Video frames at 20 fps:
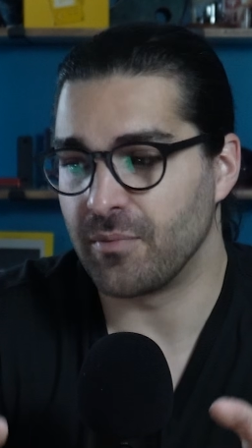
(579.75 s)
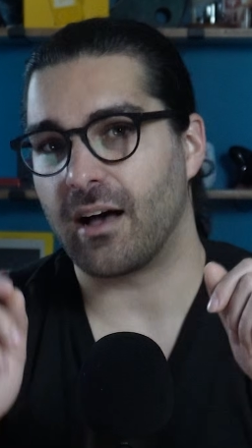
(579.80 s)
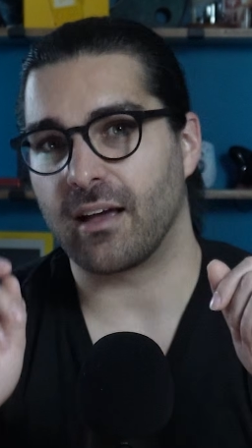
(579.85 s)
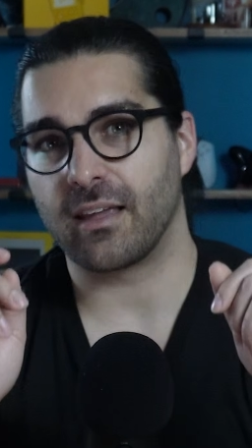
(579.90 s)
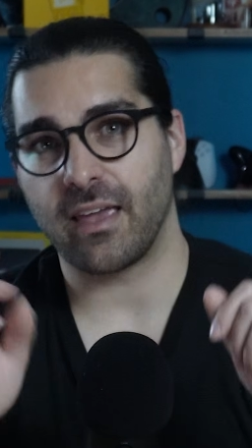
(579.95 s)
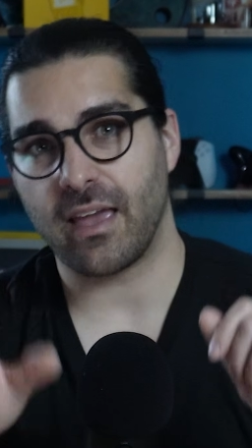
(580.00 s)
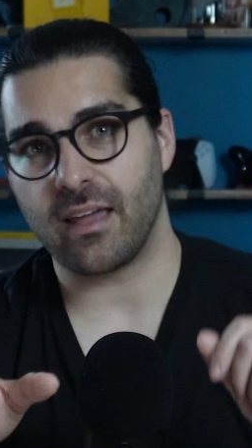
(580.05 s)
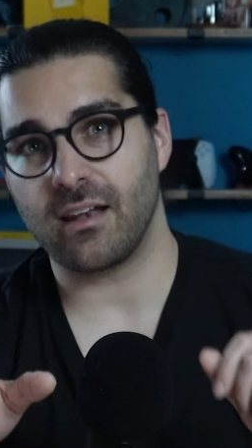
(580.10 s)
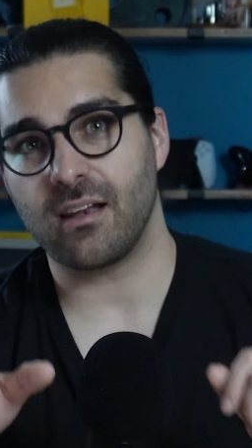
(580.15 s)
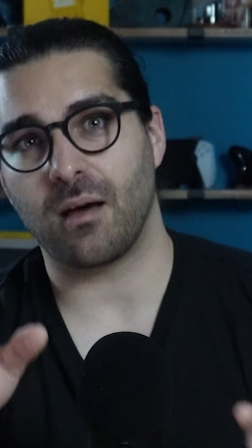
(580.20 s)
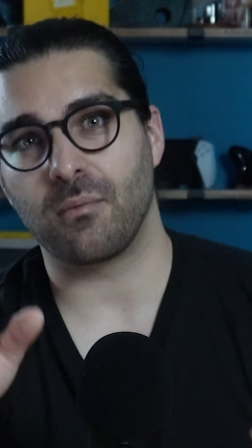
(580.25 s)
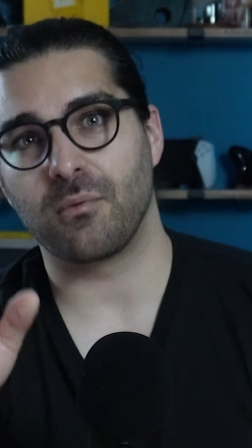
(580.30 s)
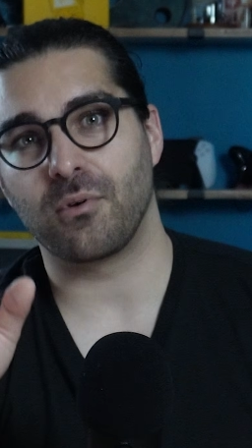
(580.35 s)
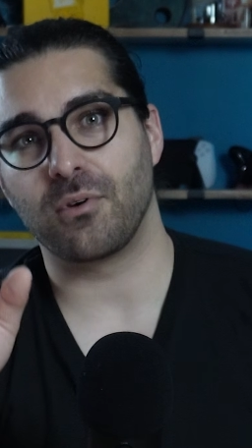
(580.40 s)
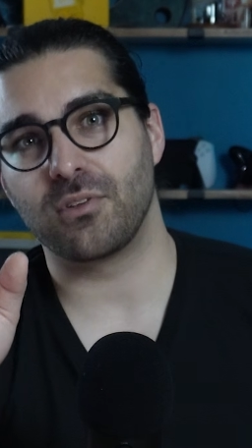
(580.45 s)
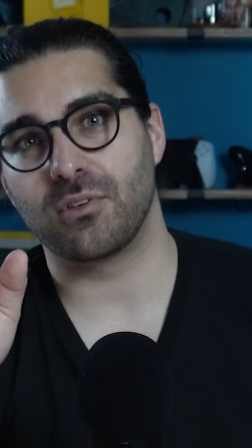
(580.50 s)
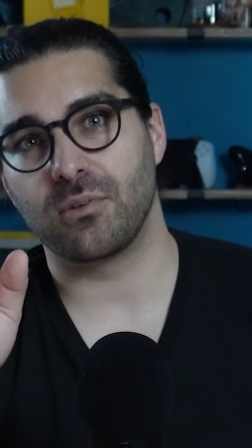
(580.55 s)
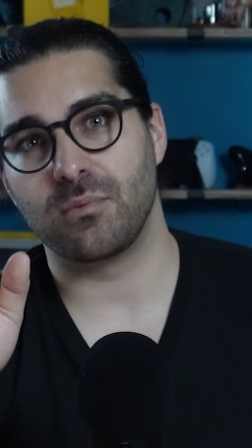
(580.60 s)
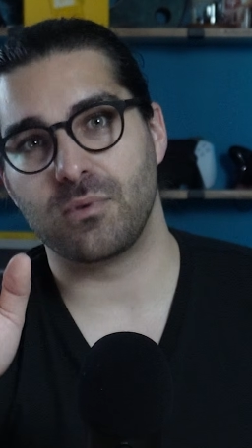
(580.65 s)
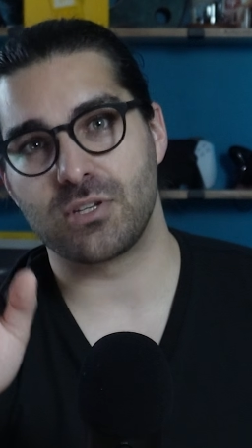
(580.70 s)
Again, I'm
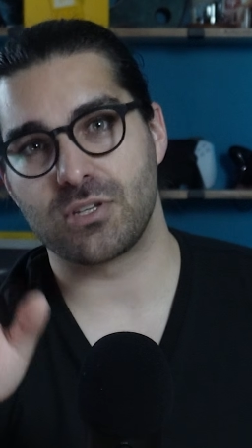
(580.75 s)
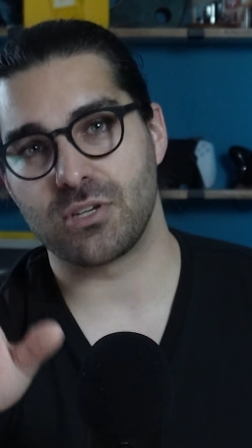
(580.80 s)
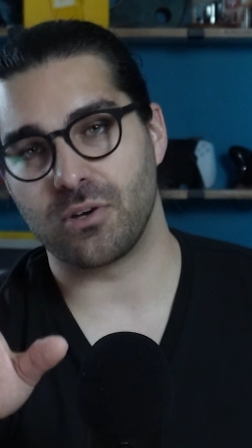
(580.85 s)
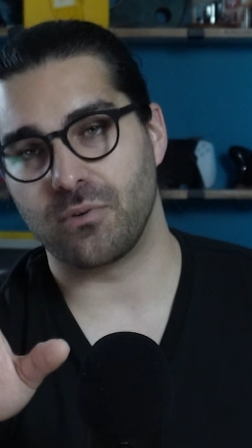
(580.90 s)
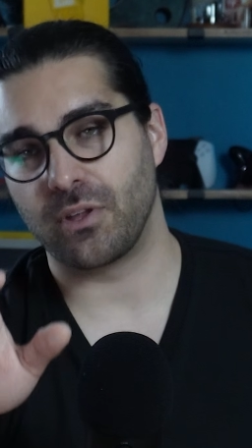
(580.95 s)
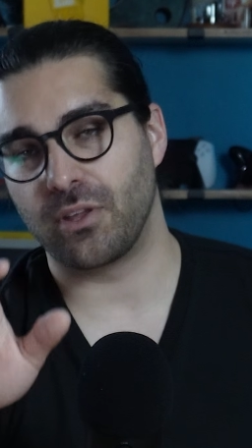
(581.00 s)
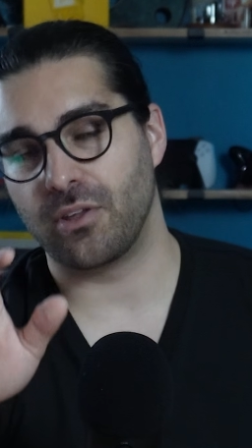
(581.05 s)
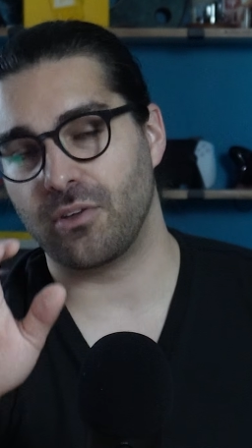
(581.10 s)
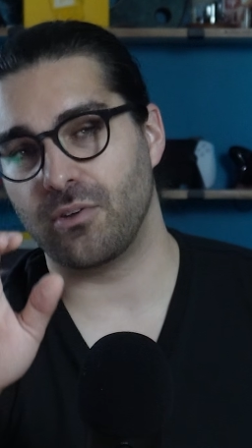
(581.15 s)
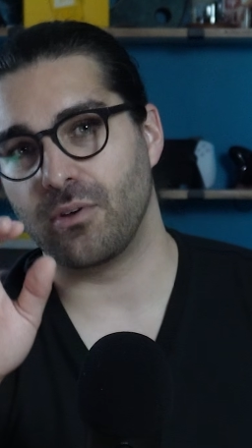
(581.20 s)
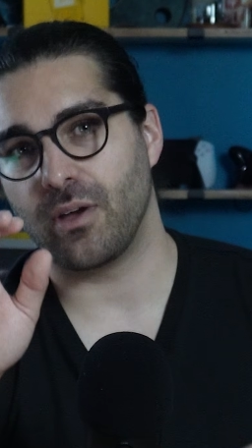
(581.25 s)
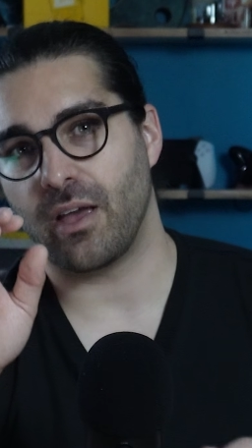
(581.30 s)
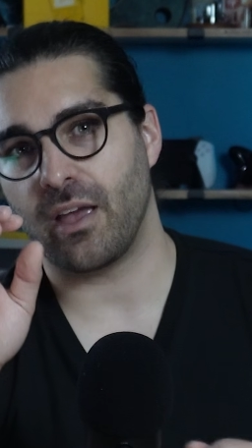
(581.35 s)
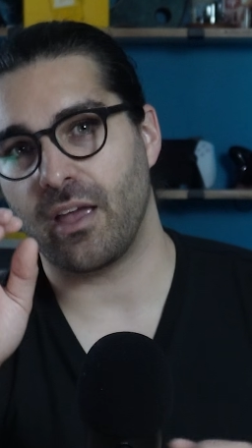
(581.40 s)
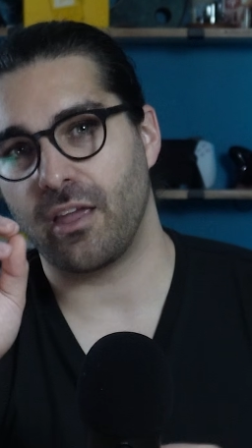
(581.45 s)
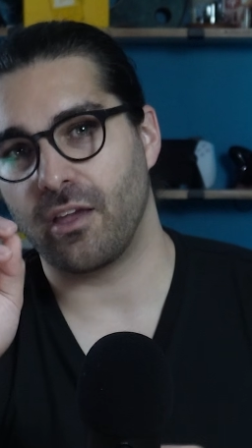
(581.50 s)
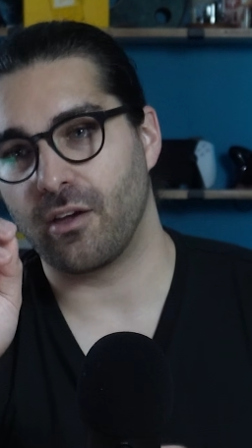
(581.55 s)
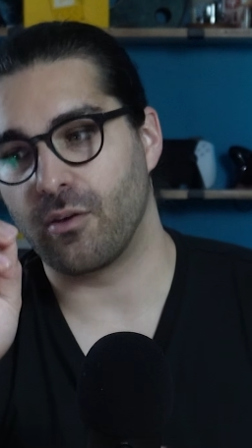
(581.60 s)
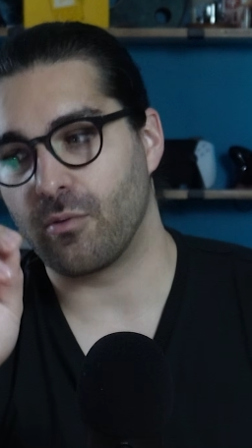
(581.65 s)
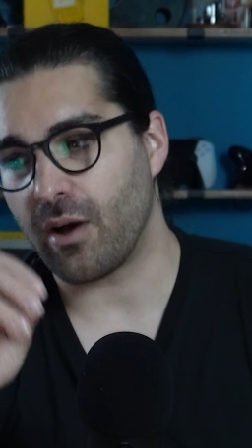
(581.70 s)
going to be showing you
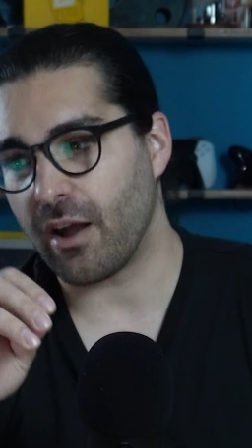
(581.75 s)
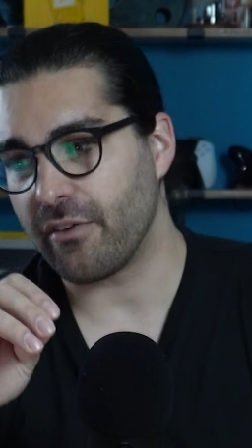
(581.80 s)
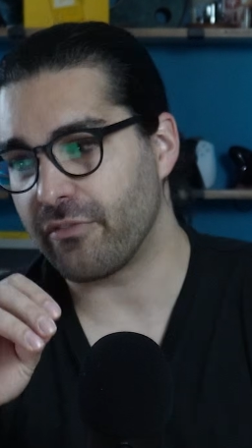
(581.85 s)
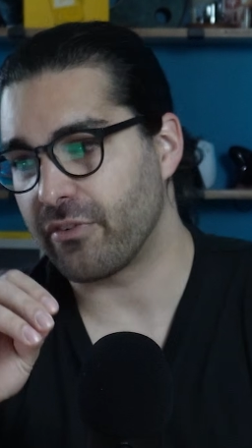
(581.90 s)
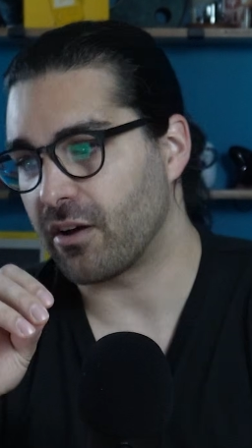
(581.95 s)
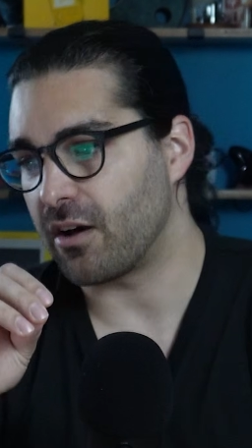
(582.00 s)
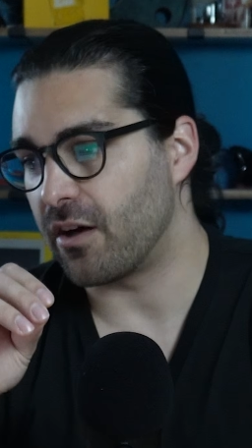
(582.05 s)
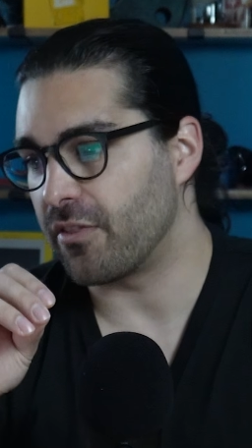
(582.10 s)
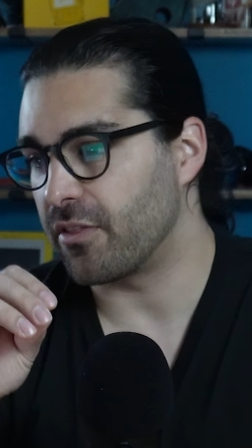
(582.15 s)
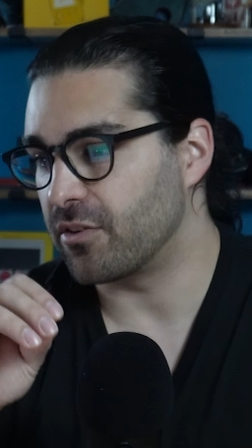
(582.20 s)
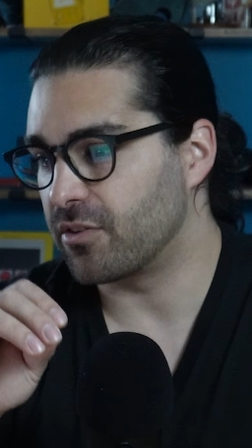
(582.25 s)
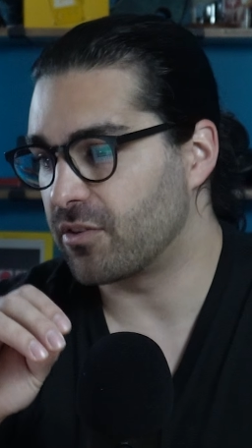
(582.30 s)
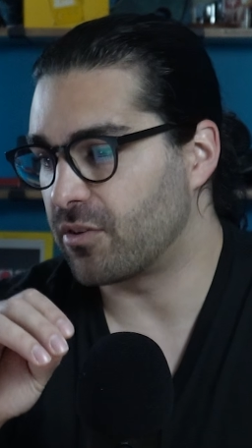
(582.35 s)
a graphic on the